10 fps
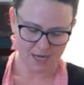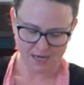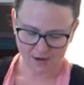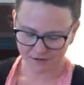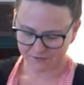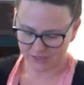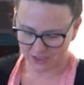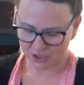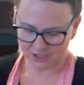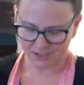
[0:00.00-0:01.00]
Now to
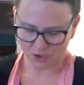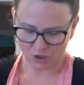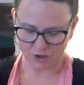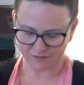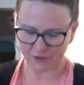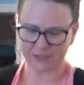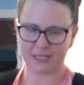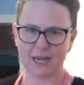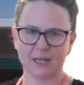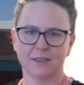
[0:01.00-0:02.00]
finish this off, look at
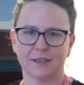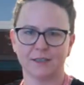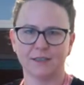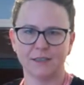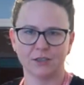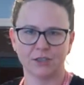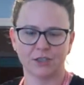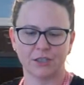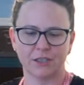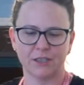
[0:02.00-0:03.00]
that. That looked
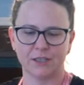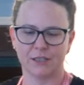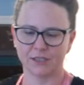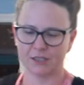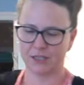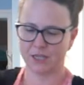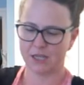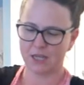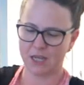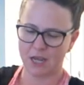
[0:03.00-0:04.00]
good.
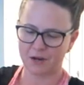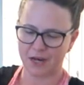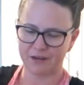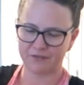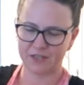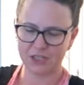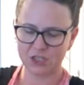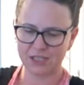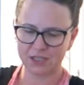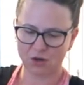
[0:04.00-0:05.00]
Okay, to finish
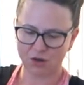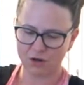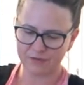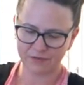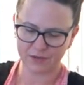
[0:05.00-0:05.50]
this off,